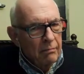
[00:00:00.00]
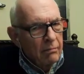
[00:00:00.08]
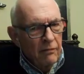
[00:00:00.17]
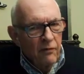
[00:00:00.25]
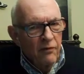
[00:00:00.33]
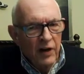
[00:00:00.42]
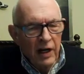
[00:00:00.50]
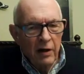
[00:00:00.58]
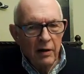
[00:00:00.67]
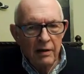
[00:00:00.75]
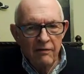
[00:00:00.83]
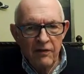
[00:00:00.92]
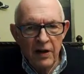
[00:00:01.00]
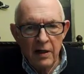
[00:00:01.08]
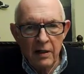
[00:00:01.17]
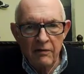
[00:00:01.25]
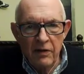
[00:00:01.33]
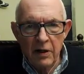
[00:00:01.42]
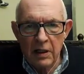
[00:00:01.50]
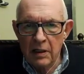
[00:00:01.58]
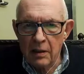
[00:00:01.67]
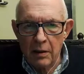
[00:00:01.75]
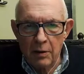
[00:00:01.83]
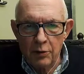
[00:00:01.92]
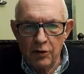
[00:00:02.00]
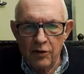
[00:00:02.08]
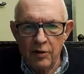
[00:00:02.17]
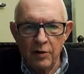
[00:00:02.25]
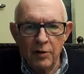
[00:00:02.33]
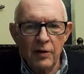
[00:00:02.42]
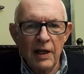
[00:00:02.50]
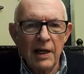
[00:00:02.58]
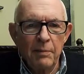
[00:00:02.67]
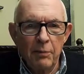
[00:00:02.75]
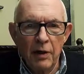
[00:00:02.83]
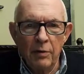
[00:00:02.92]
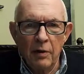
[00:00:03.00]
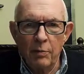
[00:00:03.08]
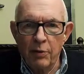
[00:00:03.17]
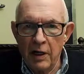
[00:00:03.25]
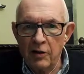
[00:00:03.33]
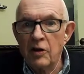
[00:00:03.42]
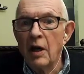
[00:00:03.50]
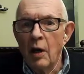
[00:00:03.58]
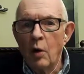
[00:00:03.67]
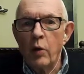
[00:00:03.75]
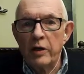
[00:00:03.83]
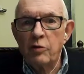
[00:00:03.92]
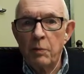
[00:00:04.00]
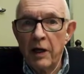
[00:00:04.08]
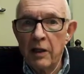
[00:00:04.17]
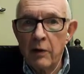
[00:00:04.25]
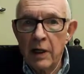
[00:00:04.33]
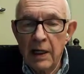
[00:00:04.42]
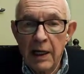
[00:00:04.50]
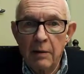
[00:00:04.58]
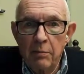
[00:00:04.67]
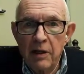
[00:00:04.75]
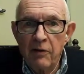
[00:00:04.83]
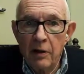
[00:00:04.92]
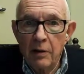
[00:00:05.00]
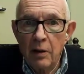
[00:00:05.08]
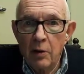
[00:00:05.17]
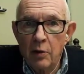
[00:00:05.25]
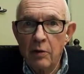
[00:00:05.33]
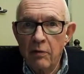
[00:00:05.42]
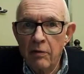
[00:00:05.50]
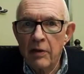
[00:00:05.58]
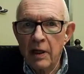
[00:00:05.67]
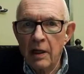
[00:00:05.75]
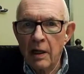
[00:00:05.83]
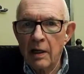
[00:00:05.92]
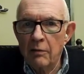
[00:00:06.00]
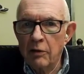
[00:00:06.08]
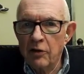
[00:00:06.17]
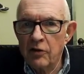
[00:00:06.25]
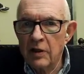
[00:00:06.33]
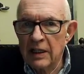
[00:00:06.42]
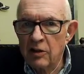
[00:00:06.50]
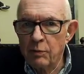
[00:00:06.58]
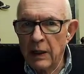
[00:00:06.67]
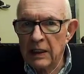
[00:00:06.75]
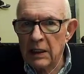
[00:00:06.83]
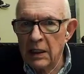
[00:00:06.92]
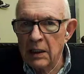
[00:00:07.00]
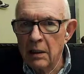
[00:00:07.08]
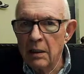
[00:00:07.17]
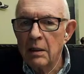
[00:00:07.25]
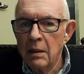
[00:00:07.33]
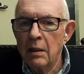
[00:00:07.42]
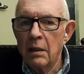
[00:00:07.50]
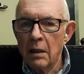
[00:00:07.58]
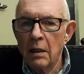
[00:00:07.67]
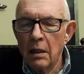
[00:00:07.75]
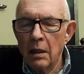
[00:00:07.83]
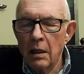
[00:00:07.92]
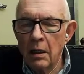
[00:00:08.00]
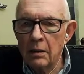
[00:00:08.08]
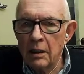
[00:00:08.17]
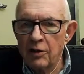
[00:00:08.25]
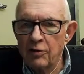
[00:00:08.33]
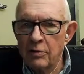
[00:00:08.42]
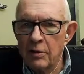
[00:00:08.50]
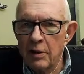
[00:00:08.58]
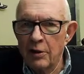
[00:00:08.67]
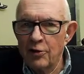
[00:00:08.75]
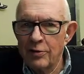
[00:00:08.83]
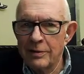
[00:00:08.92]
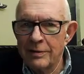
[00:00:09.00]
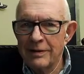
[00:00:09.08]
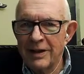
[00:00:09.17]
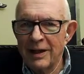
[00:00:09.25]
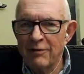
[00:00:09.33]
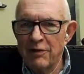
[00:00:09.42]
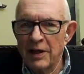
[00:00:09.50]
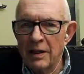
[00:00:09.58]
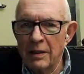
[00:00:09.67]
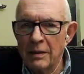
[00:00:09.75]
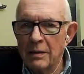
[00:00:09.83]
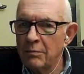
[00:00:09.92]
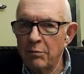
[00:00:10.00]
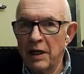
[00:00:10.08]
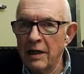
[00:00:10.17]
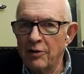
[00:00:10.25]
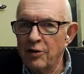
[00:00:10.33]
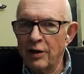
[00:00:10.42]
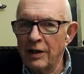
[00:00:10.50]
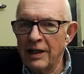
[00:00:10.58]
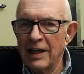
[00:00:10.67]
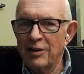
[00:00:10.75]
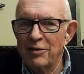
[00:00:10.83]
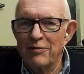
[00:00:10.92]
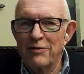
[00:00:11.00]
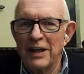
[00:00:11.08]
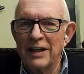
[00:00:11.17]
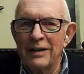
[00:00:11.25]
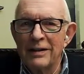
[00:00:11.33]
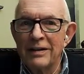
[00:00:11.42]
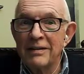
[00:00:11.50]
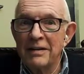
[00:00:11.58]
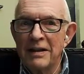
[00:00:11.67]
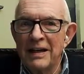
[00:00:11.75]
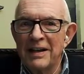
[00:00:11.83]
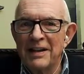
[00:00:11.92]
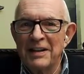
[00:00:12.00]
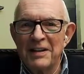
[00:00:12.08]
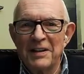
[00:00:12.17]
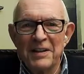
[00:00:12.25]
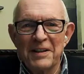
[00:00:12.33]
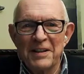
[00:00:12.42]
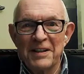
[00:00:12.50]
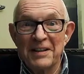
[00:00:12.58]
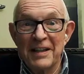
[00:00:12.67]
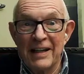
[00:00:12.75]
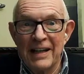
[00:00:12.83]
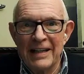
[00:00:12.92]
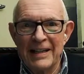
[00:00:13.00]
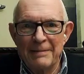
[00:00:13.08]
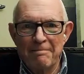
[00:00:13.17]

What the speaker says: very, very, very close to that bubble price, which, by the way, had been the low that I was expecting, unless, of course, it failed. But it certainly hasn't failed today.